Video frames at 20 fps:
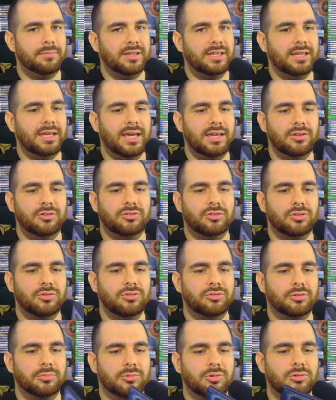EA used to do
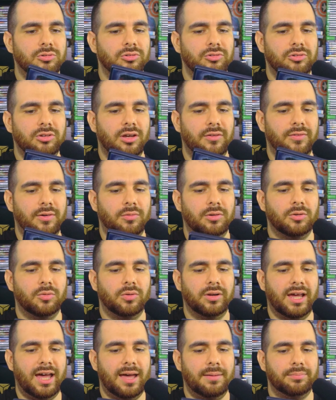some cool stuff. I wonder what
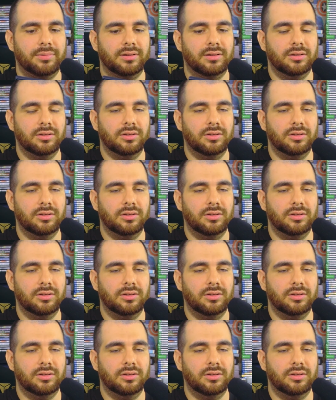happened.